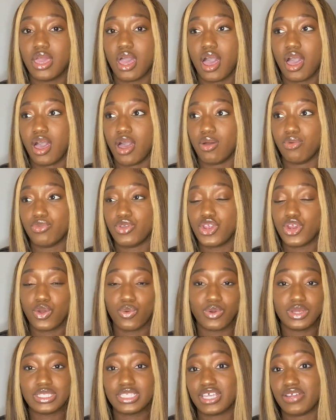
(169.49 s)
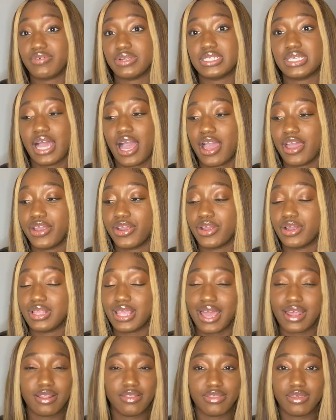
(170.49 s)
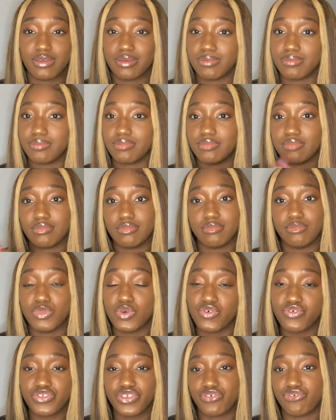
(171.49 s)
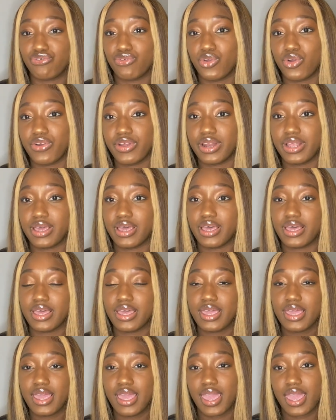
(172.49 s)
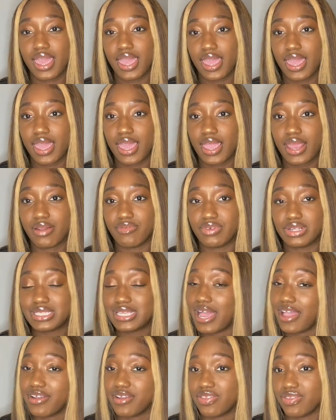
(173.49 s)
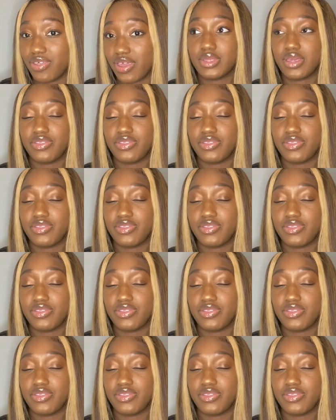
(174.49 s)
you know, once they retire, a lot of them move to Florida and retire there.